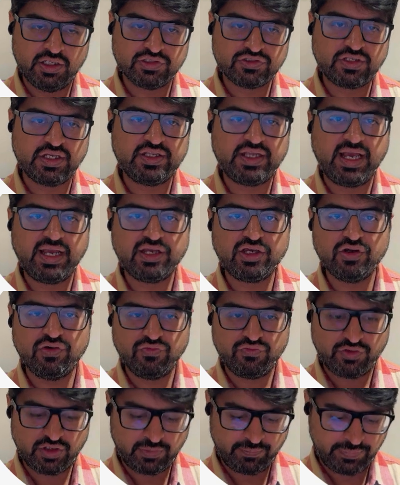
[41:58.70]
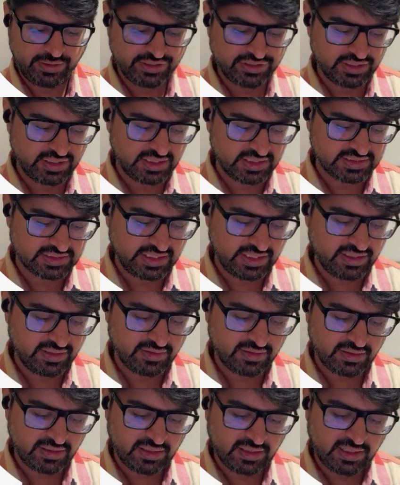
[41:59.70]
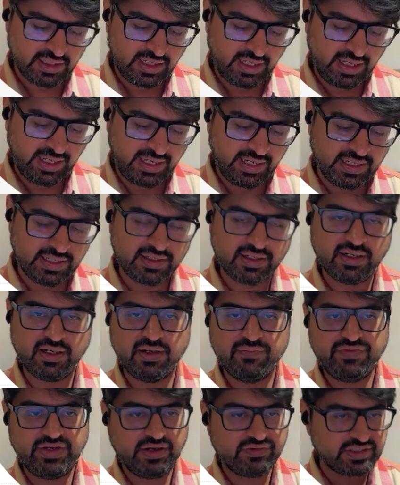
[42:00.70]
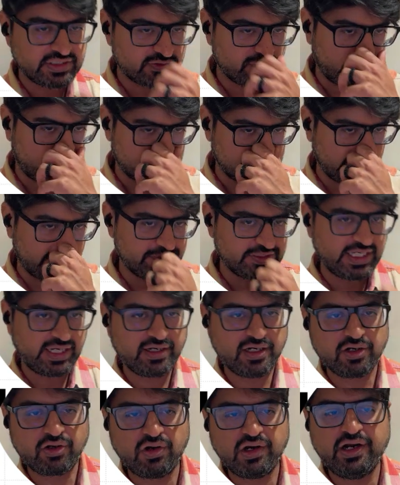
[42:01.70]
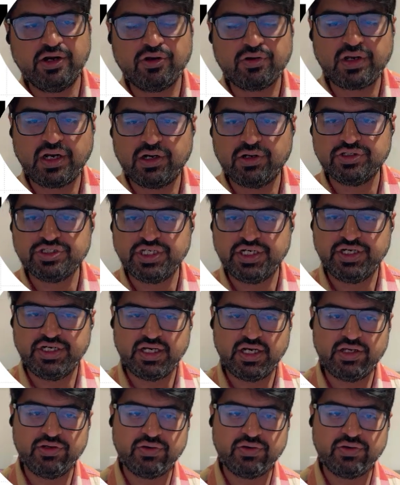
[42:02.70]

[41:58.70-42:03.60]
So I thank you for a patient listening. And we have this WhatsApp channel called Endocrinology India.